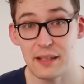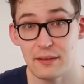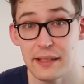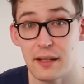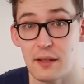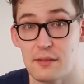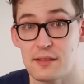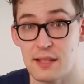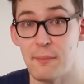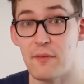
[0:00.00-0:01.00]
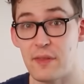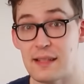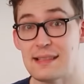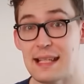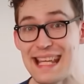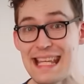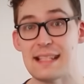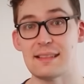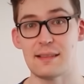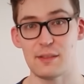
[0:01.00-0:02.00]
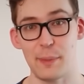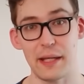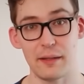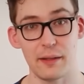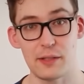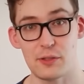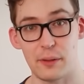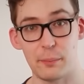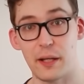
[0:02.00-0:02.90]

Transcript: clear, some of this is speculation,